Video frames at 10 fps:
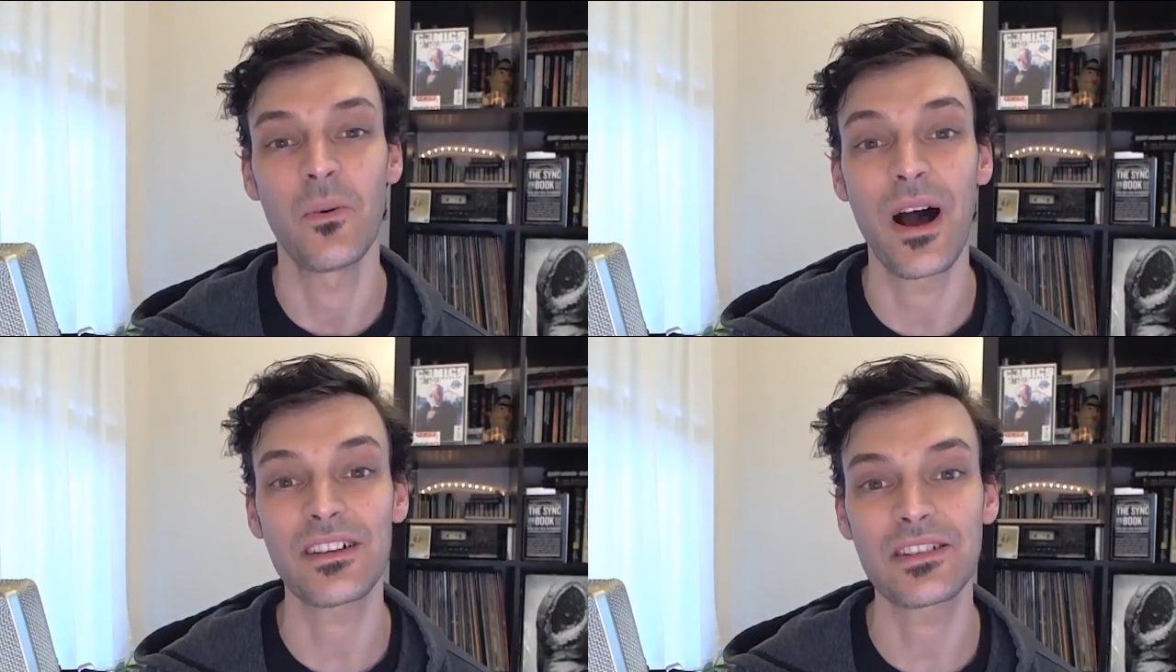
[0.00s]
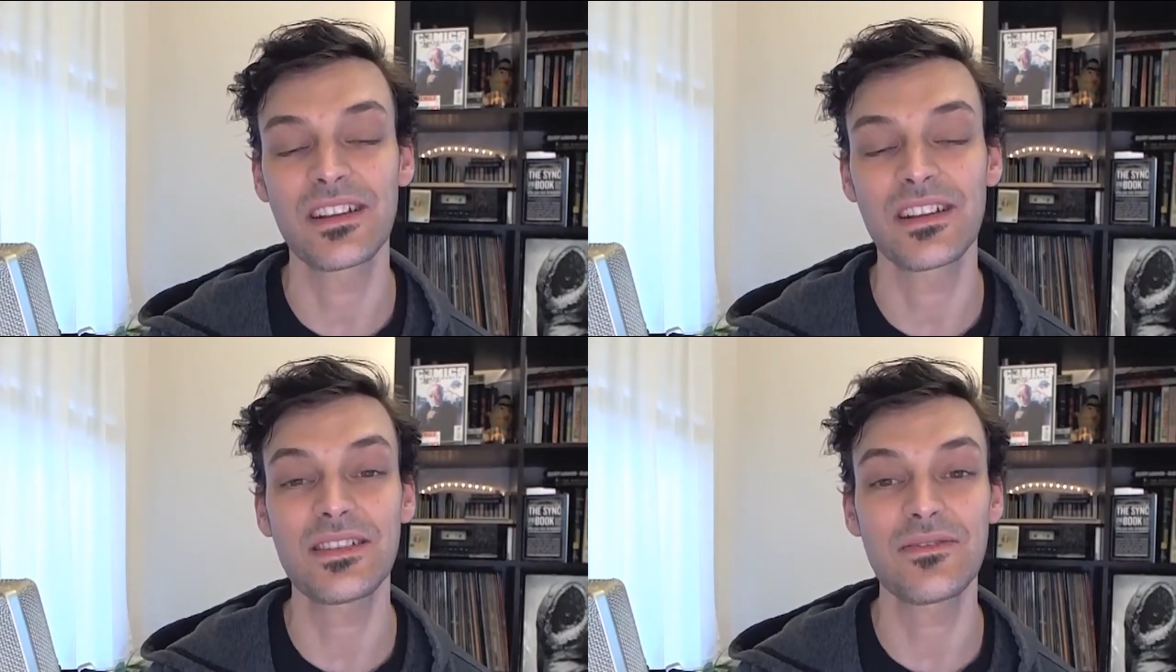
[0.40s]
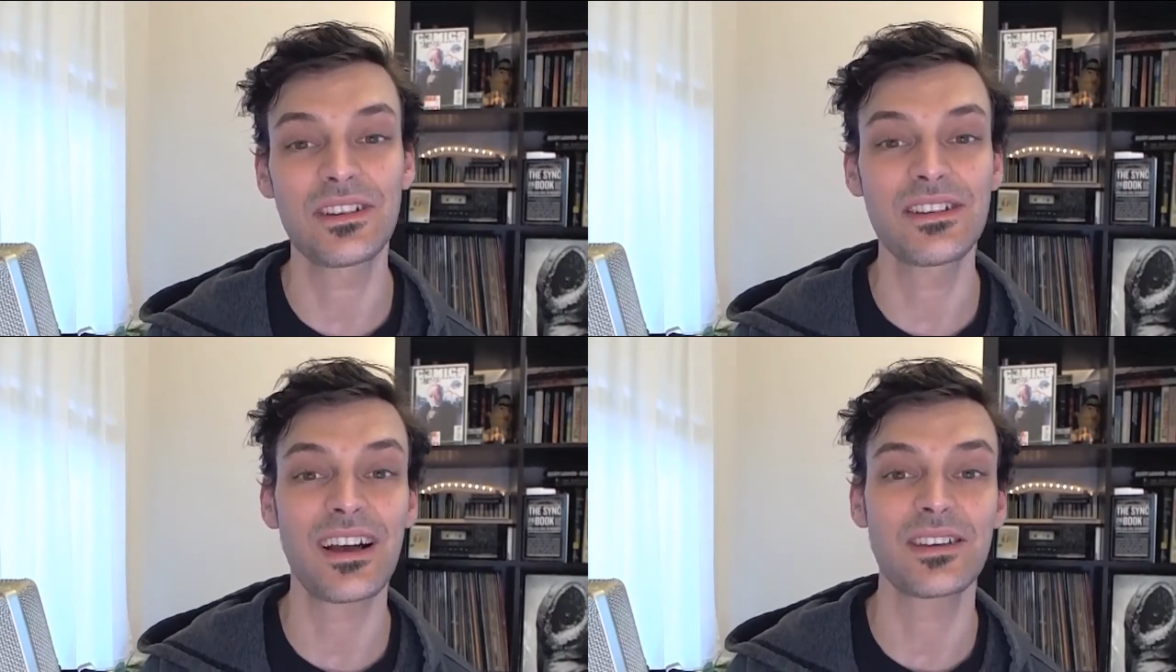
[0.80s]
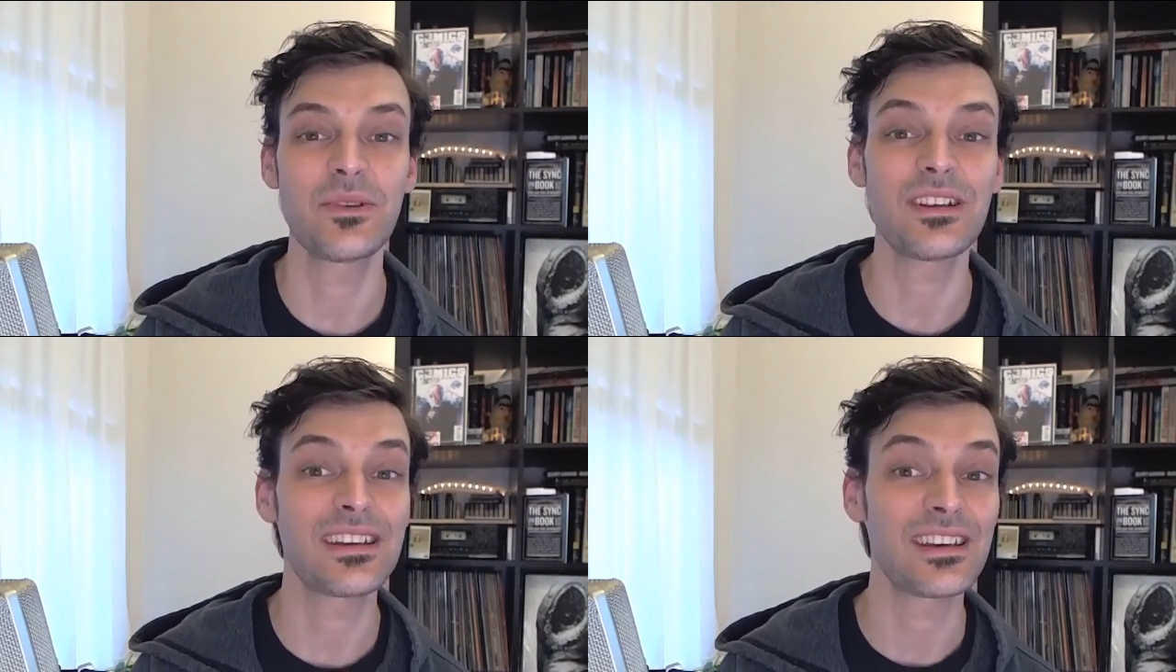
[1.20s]
While extensively
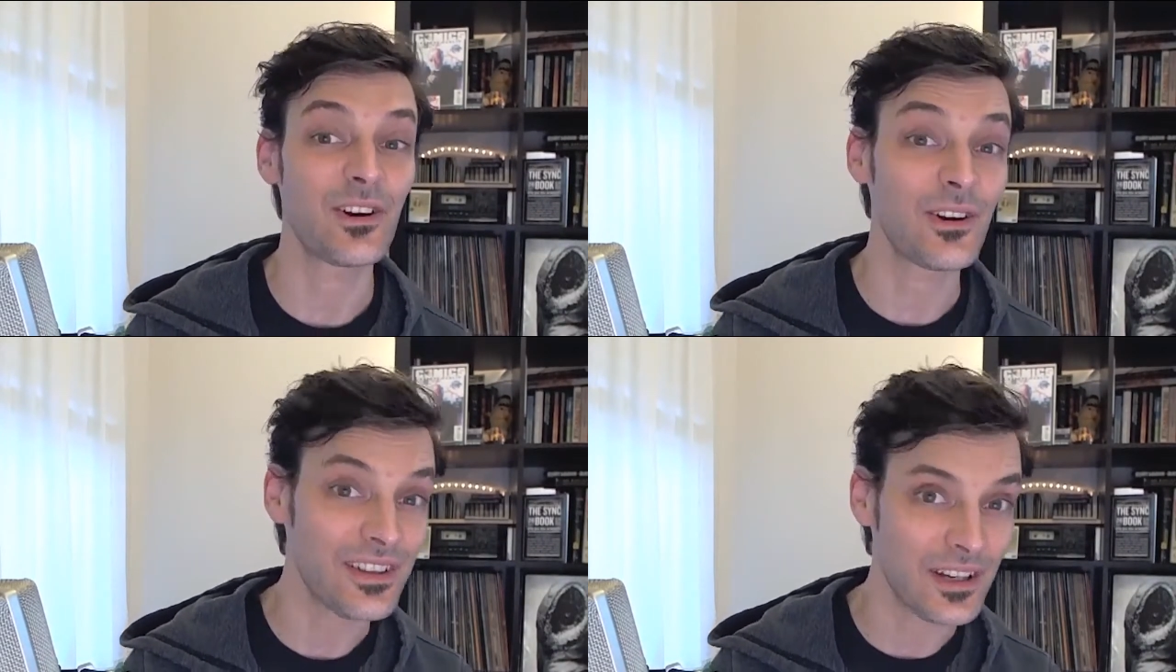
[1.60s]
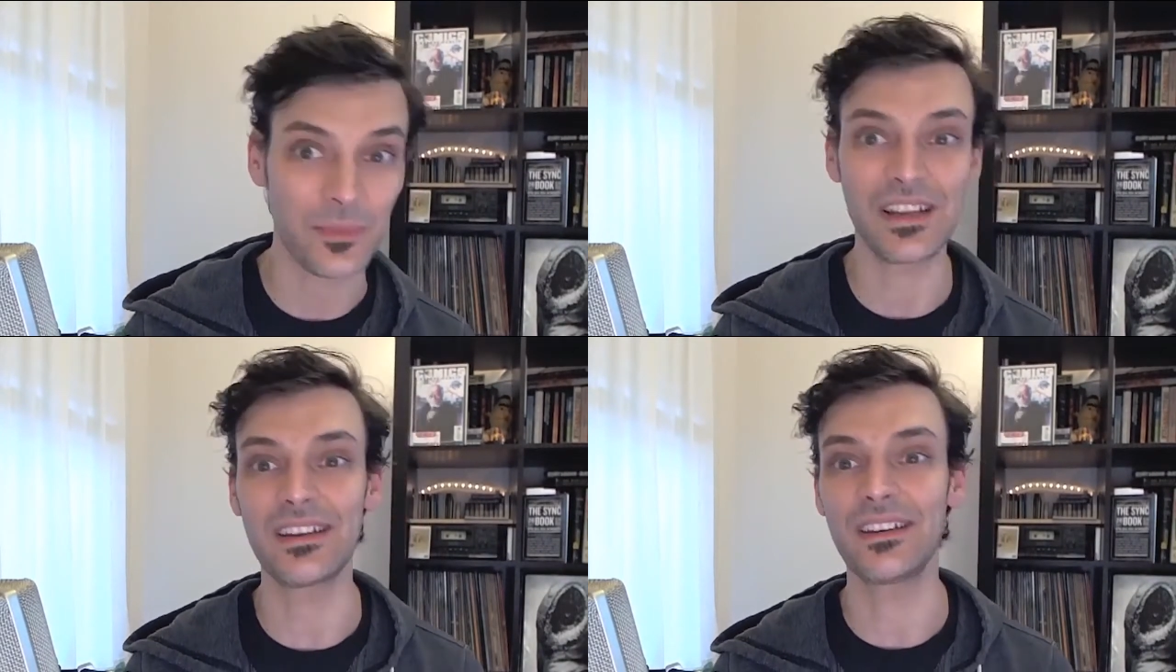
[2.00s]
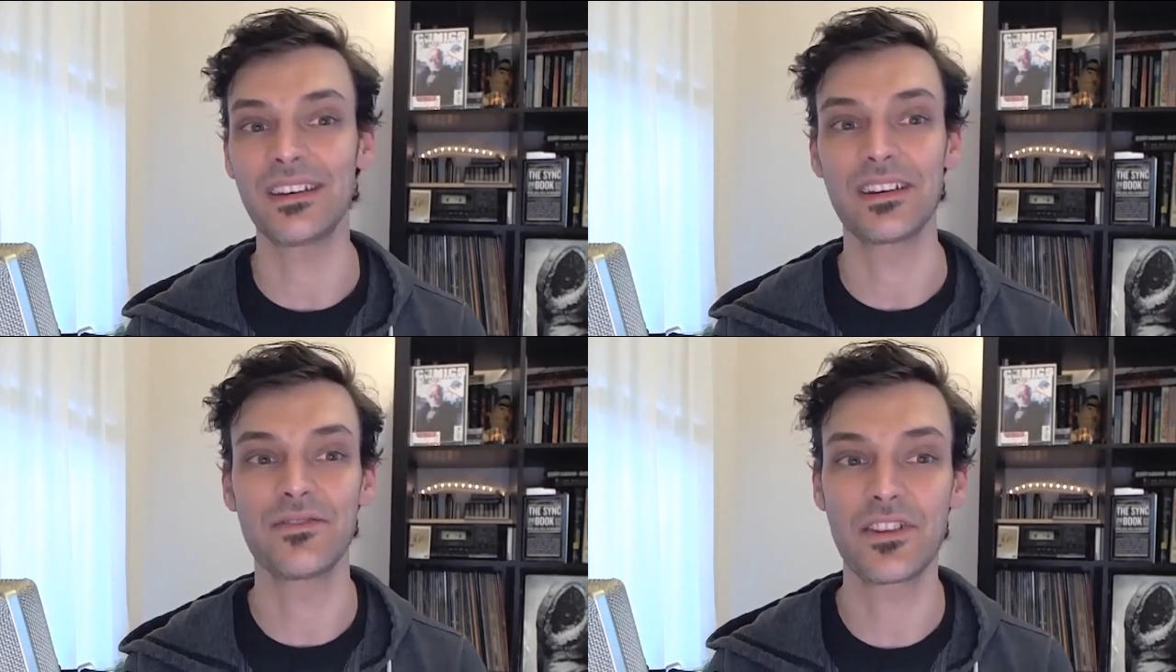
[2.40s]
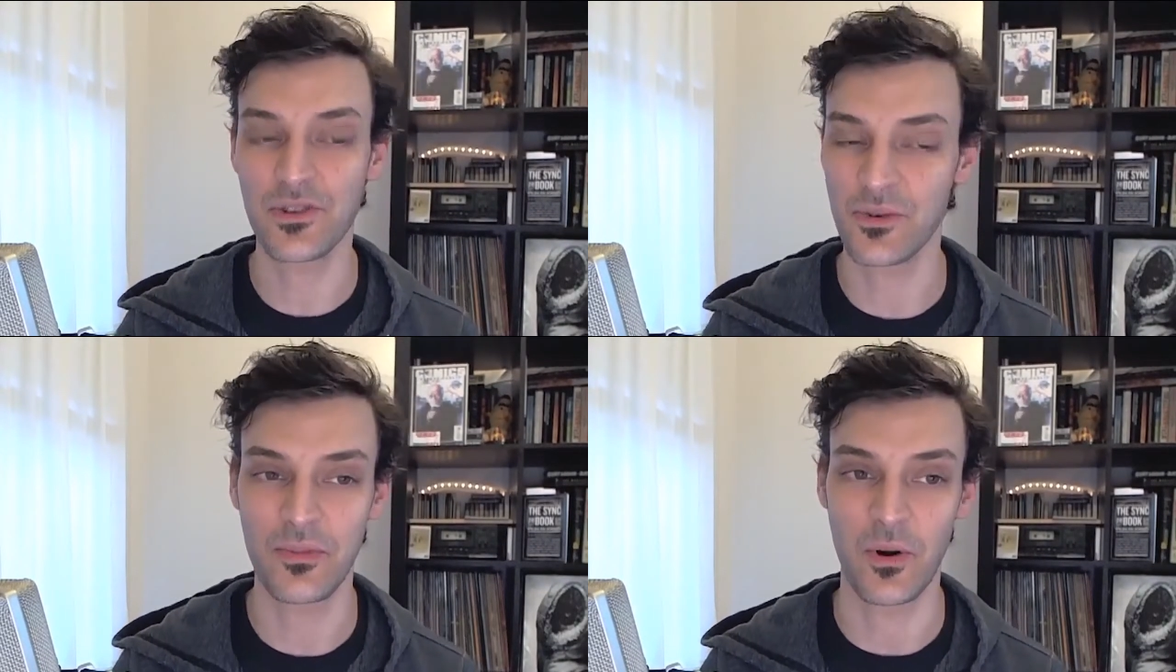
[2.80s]
documented in earlier media and
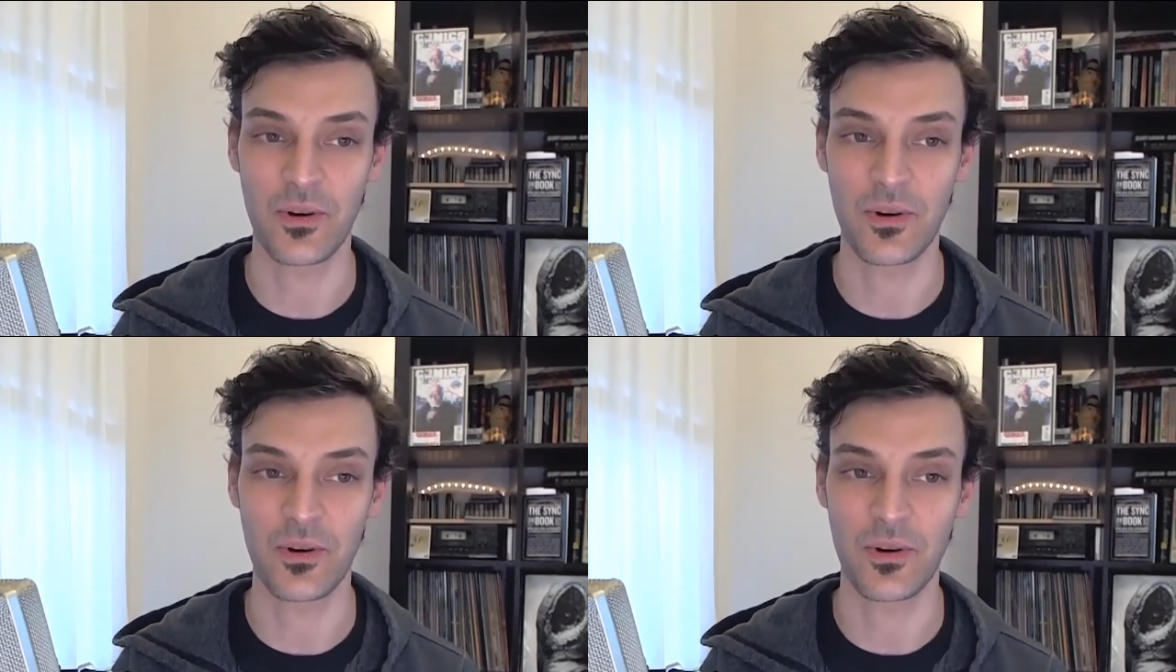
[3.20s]
official